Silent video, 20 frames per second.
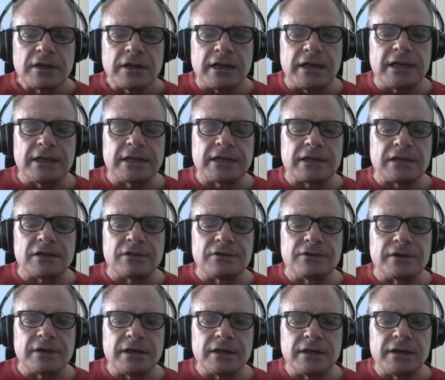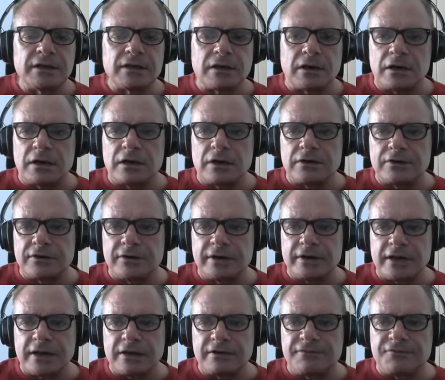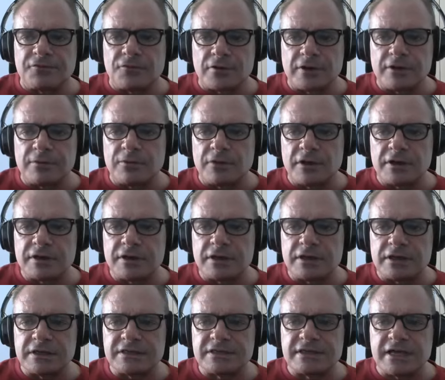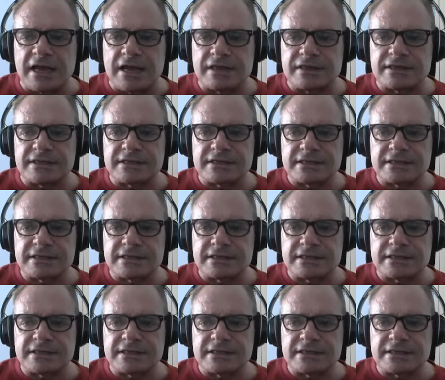including 141 deaths.